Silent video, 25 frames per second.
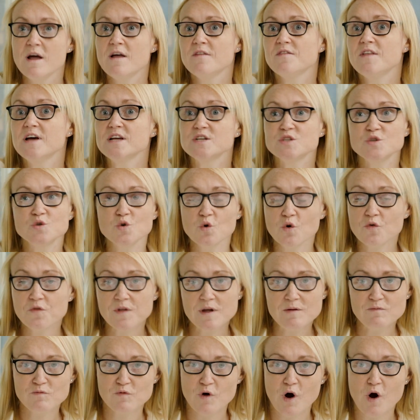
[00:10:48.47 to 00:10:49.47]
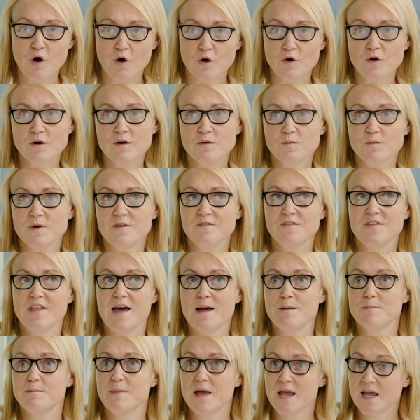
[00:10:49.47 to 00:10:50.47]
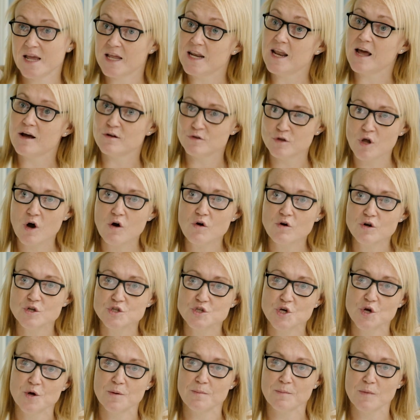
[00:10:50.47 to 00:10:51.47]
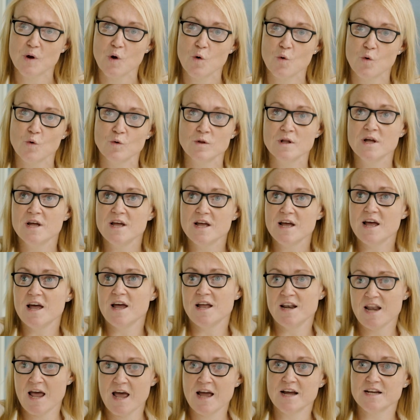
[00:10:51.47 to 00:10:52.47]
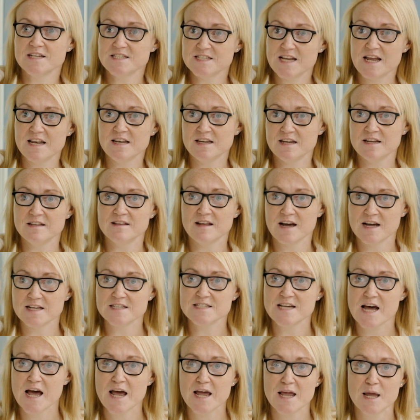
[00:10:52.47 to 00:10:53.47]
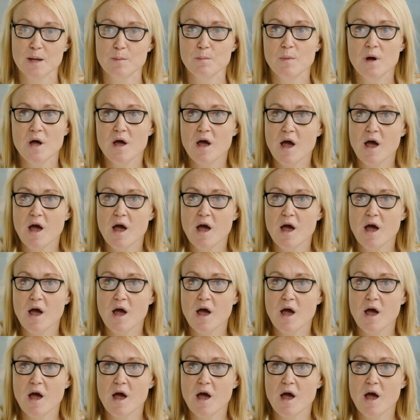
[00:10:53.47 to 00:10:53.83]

there's nothing wrong with then making it a long-term goal and extending that time.